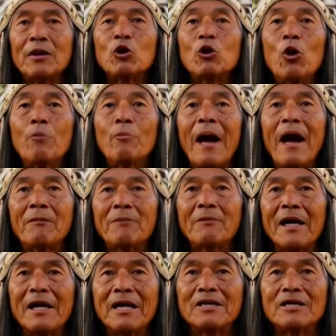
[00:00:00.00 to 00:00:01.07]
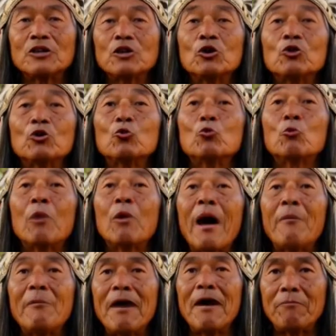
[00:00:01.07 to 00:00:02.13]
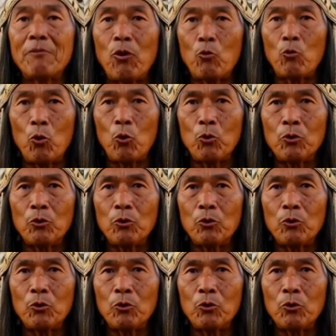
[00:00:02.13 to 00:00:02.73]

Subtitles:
early Bible days, a year was marked by the moon.